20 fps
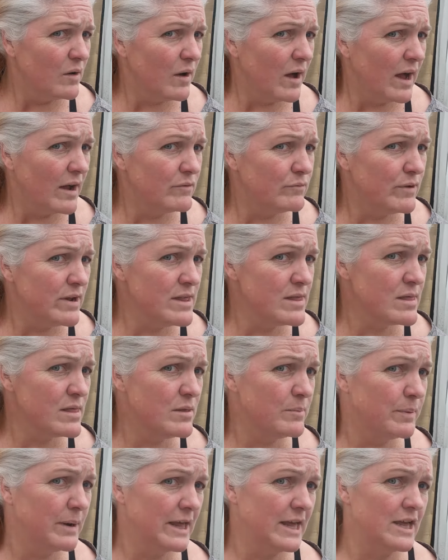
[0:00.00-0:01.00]
I rinsed
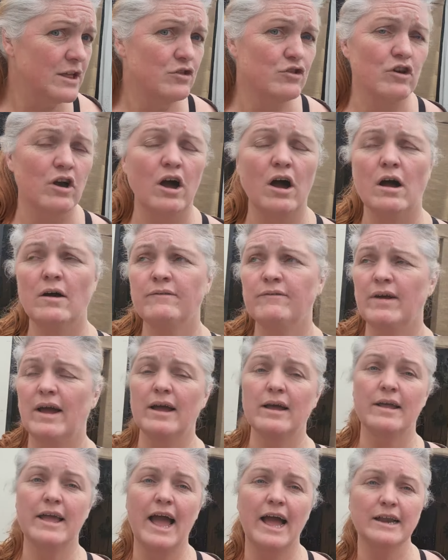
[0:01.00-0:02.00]
the bleach off.
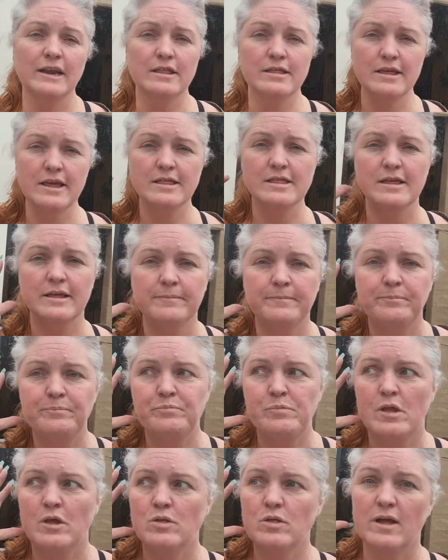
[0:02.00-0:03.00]
I kind of did
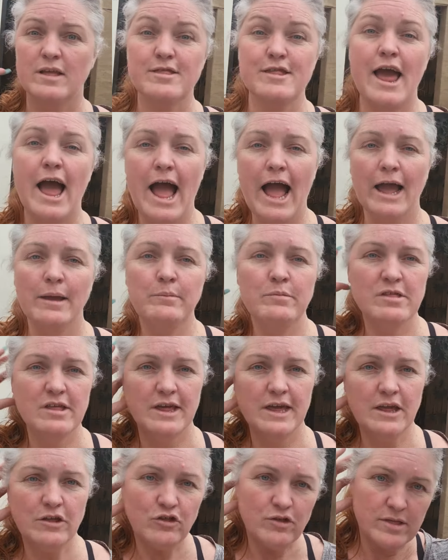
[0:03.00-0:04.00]
so I timed
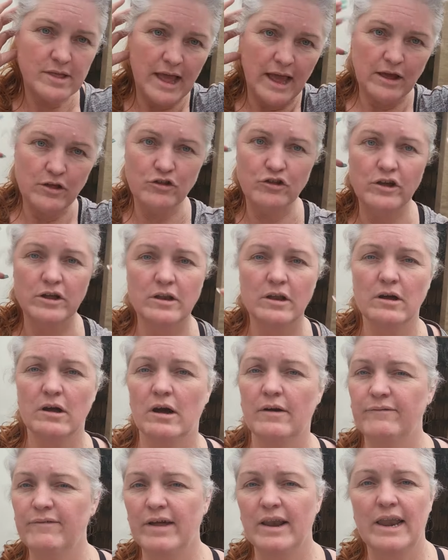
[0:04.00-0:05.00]
each section. Oh, I
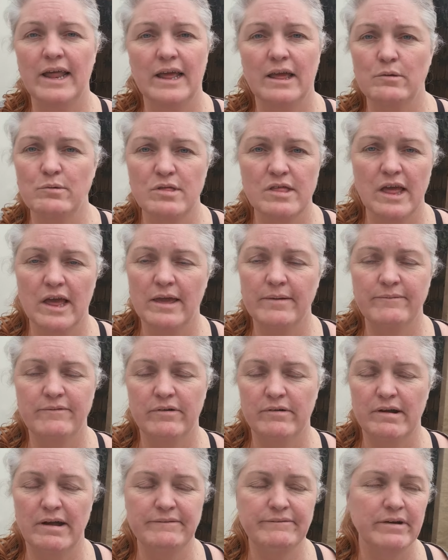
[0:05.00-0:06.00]
felt like it was taking
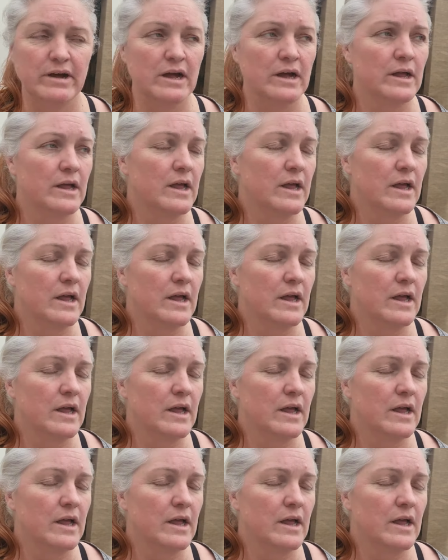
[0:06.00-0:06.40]
forever.